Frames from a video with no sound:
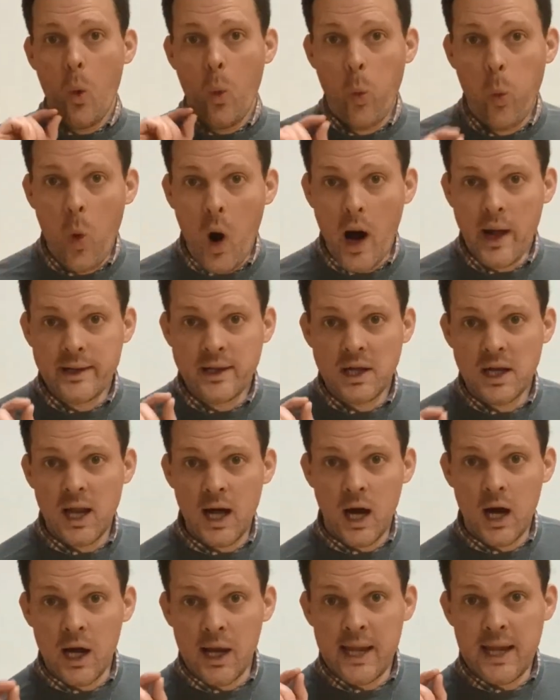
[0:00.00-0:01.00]
One
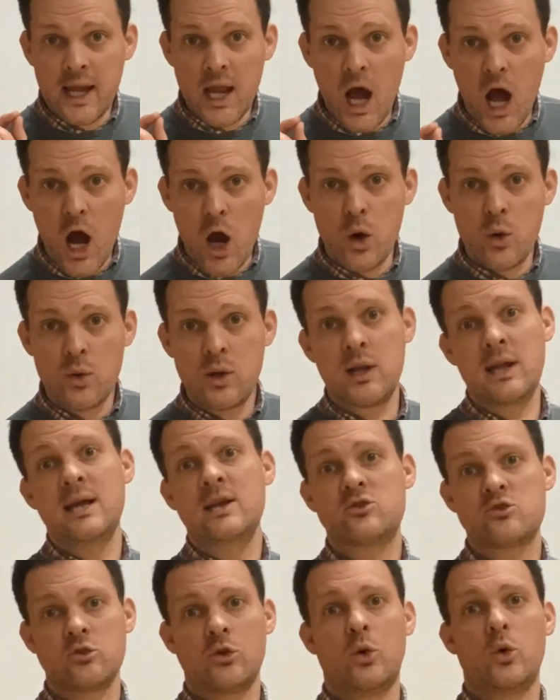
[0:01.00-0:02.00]
line
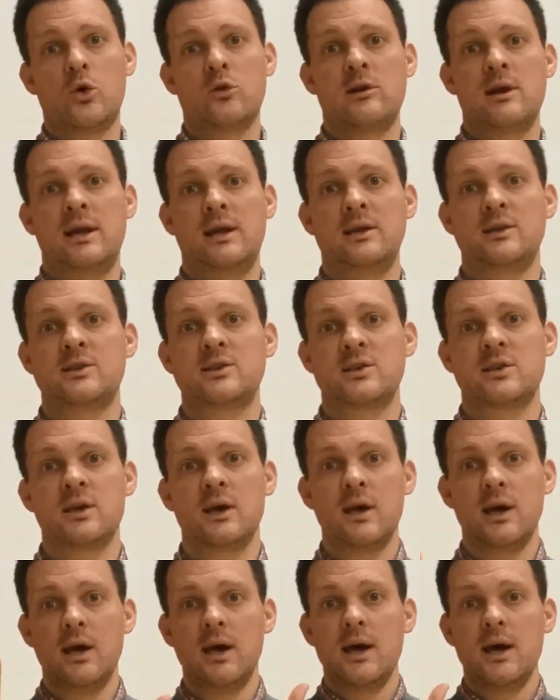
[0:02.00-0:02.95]
only drawings.